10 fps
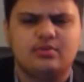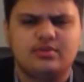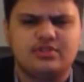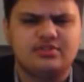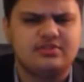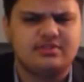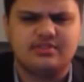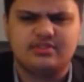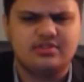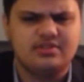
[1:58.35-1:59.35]
which
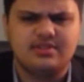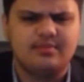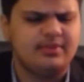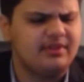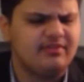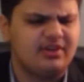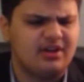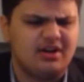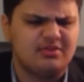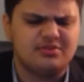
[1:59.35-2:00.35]
is just simply a very
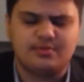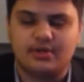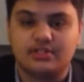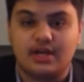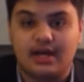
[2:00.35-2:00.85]
odd response.